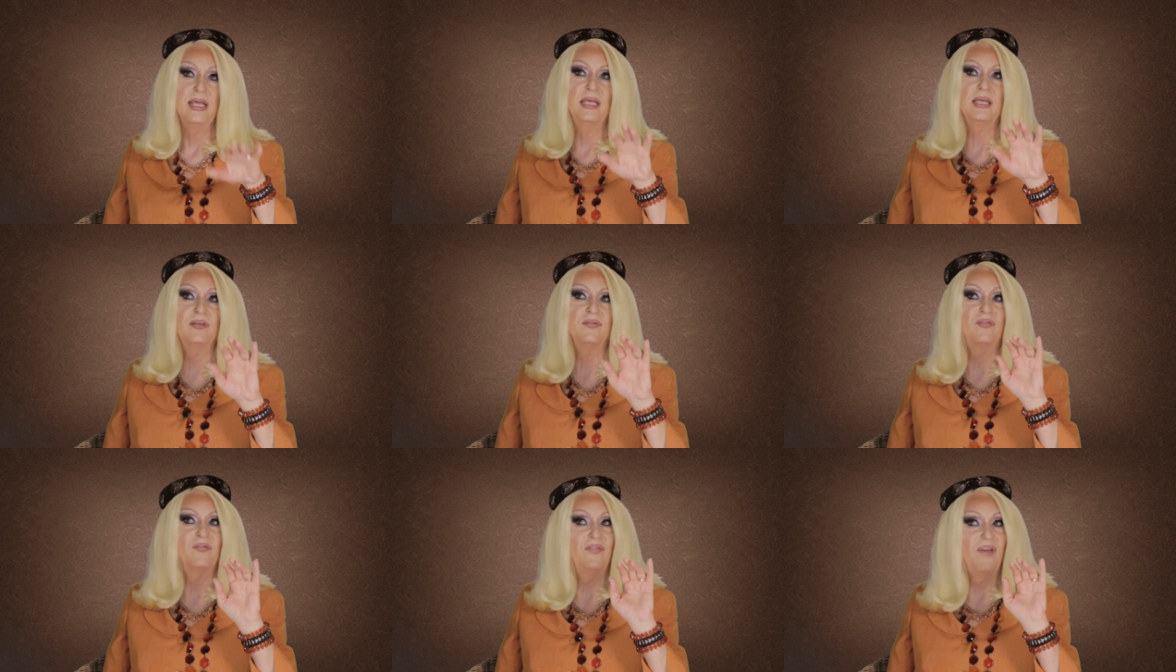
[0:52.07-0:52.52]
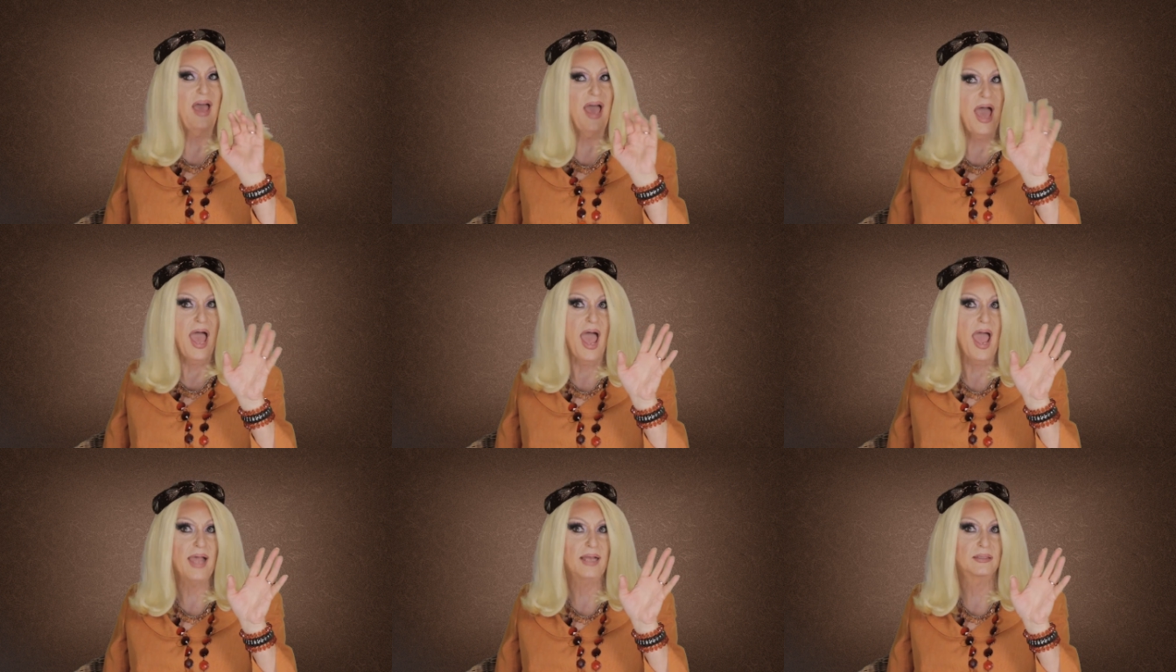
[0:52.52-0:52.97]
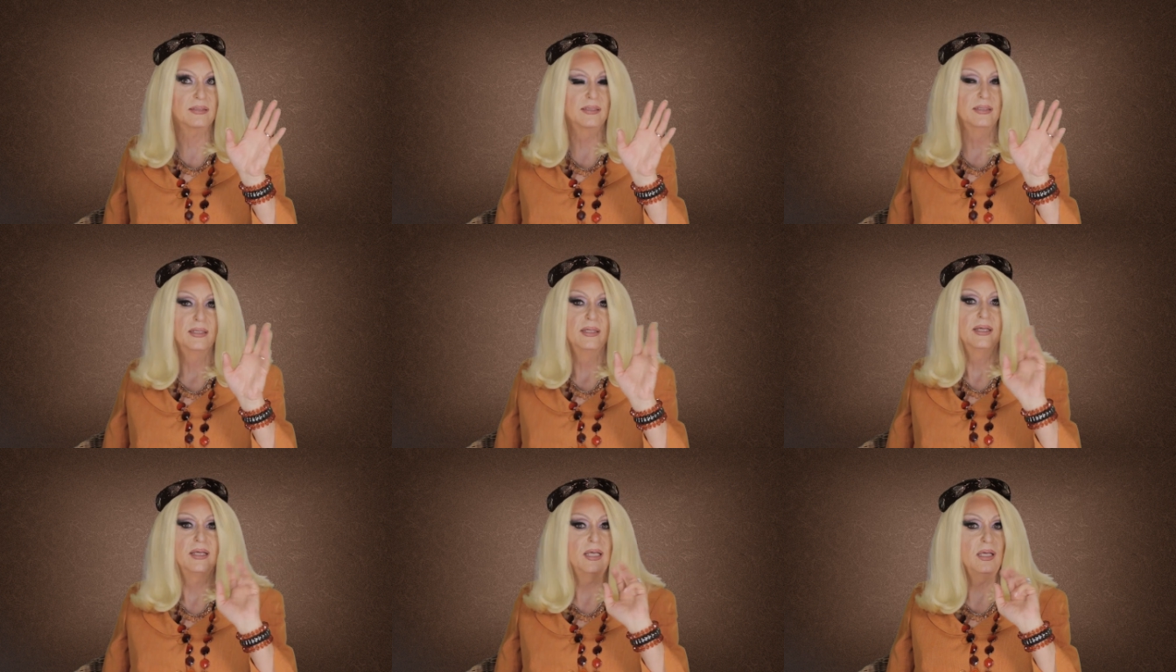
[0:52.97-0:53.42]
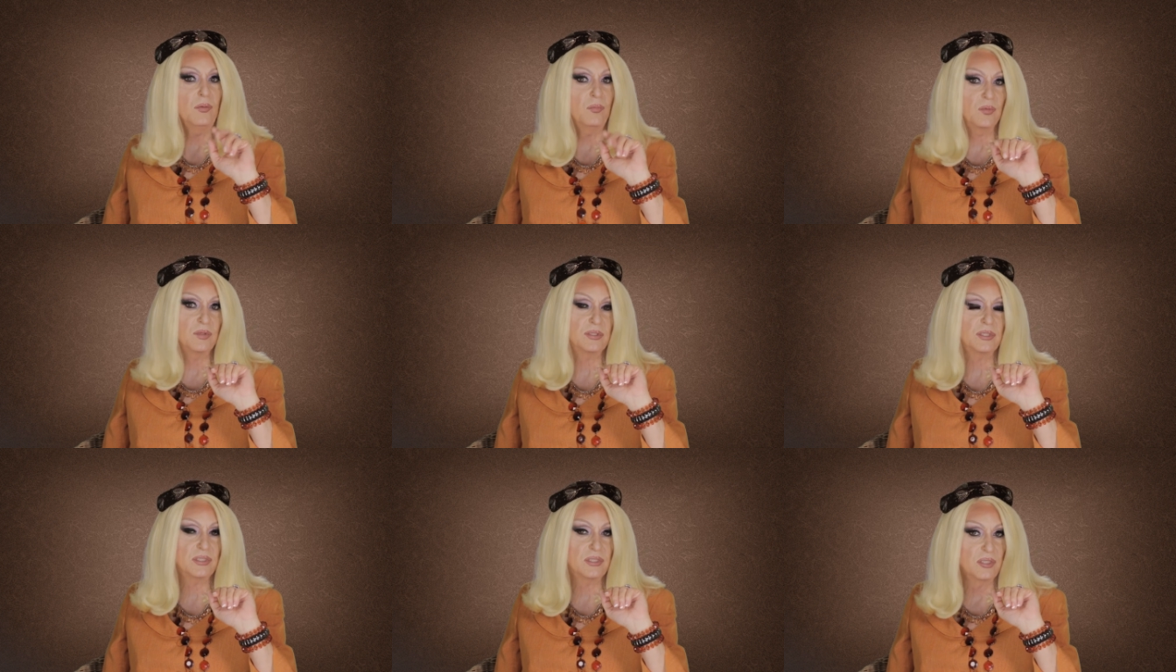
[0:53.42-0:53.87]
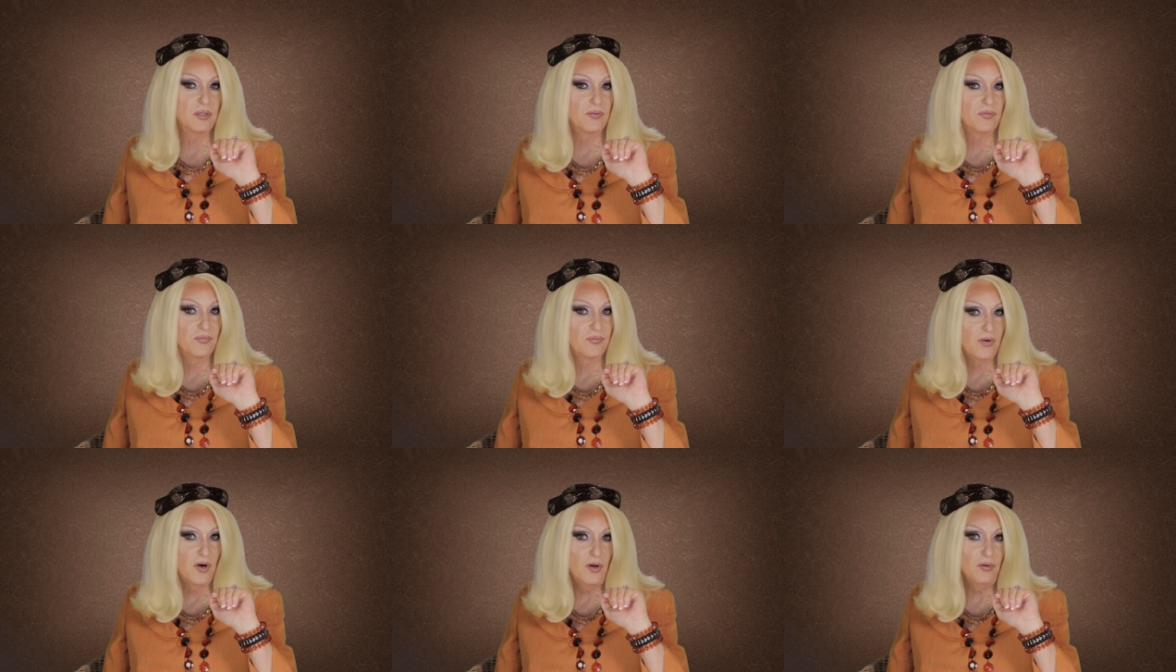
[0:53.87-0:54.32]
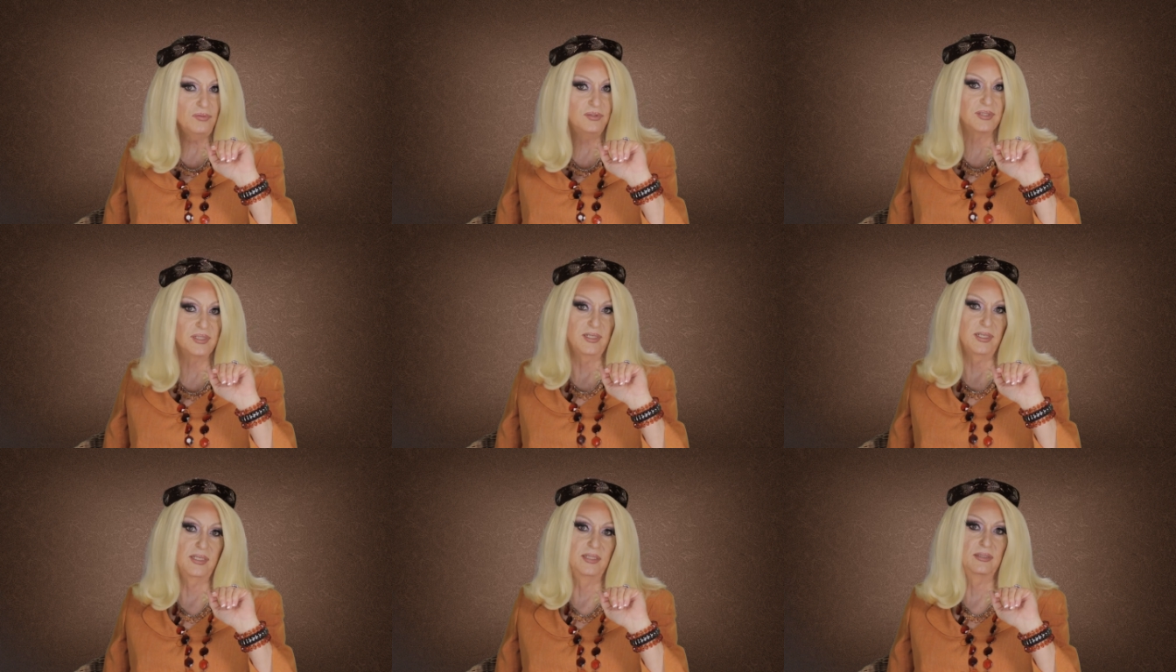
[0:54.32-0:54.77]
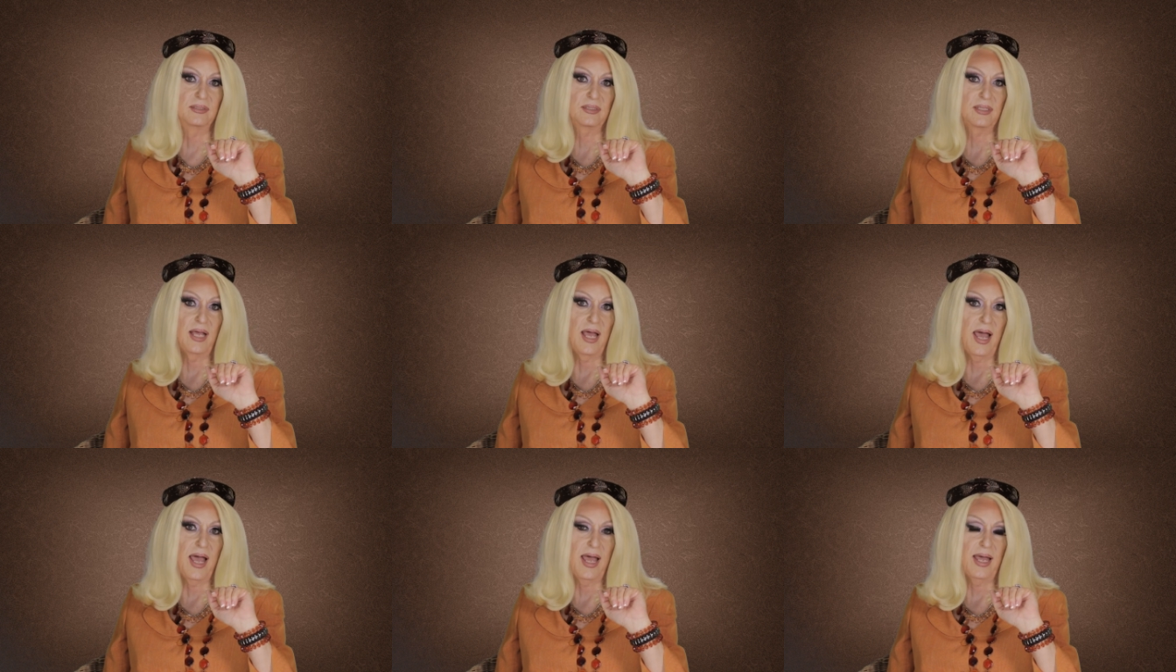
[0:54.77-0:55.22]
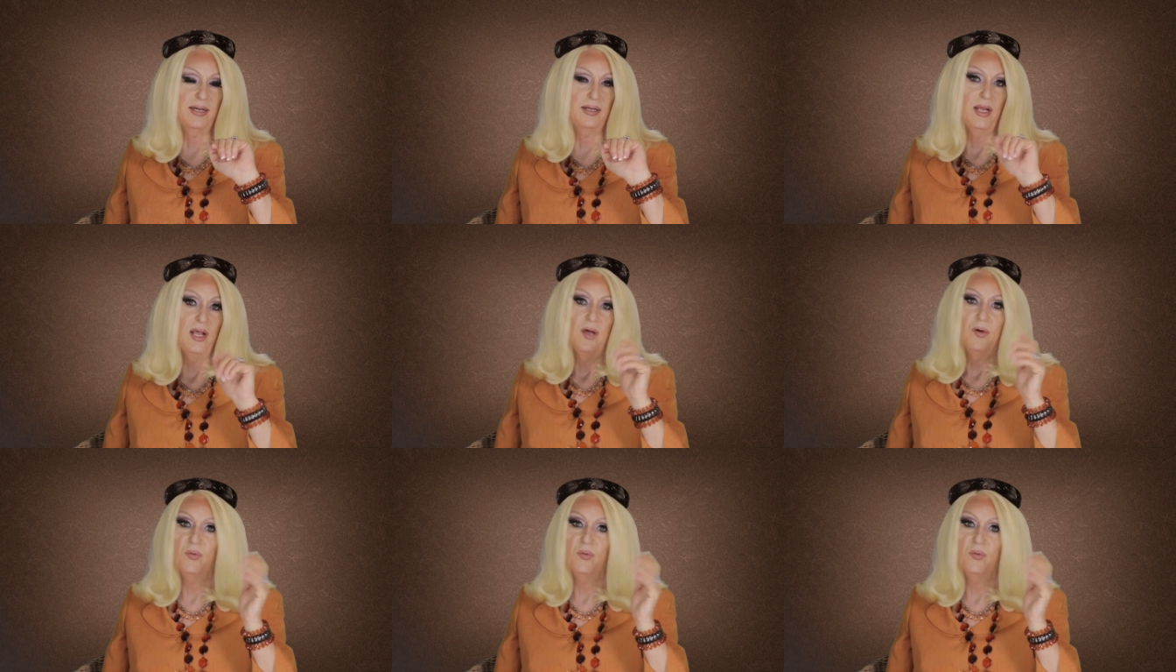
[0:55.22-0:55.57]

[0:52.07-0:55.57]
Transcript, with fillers: In fact, it was still frozen inside.